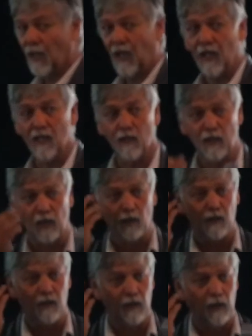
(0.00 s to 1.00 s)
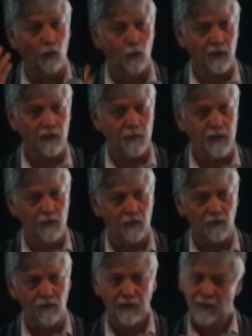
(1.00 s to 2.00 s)
And you look at the
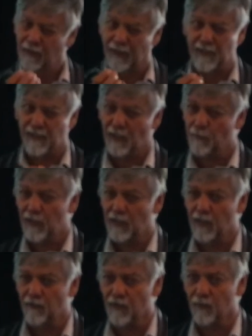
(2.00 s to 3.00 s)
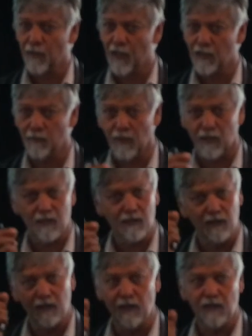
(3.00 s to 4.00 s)
material, there's something different about them, but
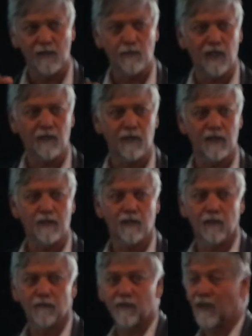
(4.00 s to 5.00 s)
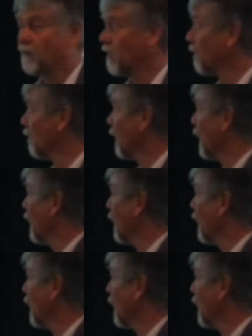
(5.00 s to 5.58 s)
you need to spend a bit of time figuring